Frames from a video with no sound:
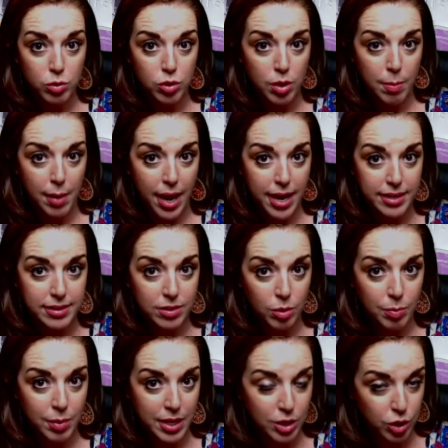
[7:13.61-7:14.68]
on buy and sell
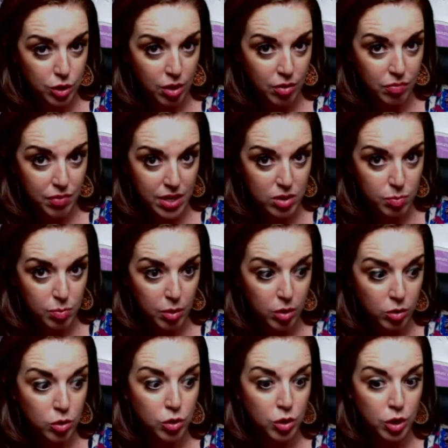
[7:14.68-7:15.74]
pages on Facebook.
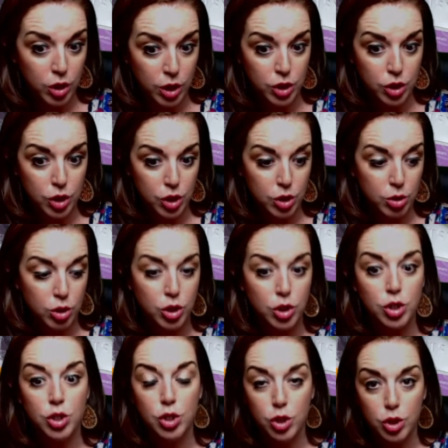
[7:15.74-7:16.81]
Those are good too. Just
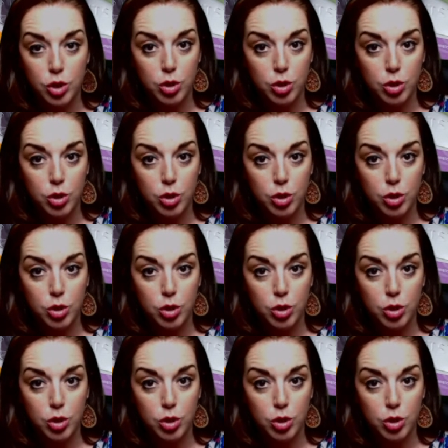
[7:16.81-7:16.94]
use your